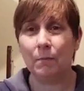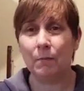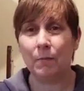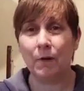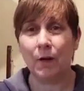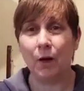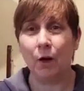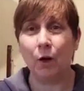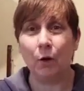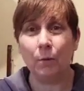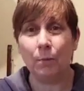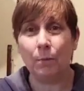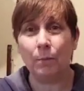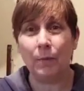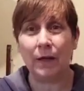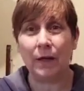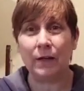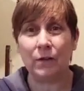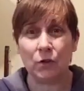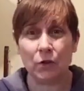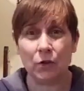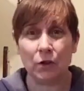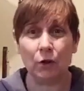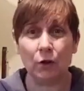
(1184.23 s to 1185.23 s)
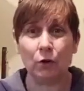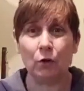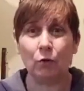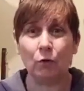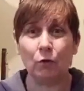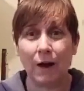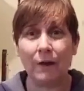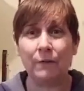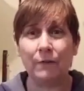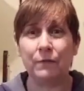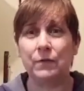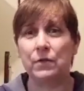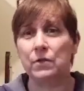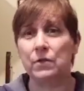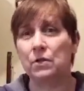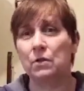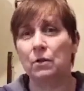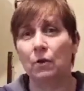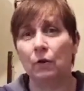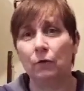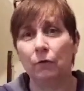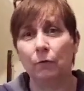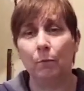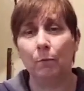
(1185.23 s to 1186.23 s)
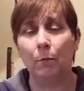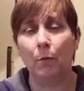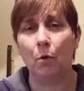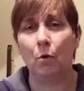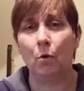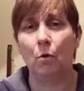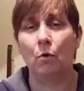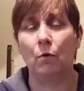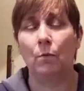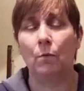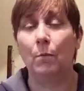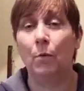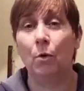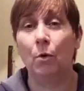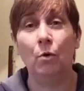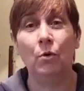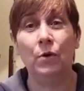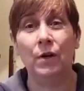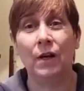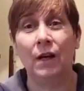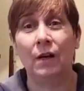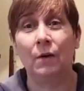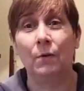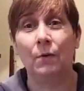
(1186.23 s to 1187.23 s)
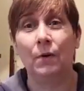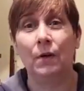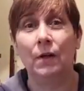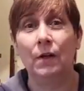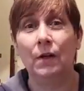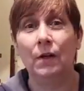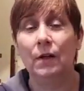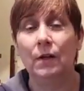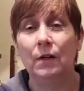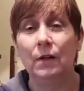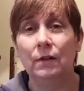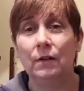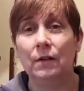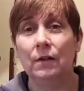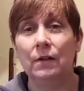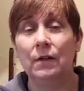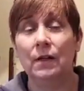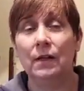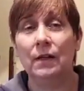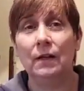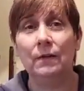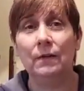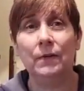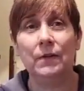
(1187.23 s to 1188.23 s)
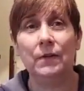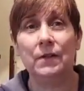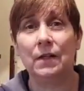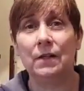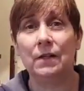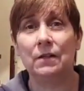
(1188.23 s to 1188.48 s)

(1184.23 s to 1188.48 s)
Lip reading: homemade, you know, craft stuff more and more now than they ever did.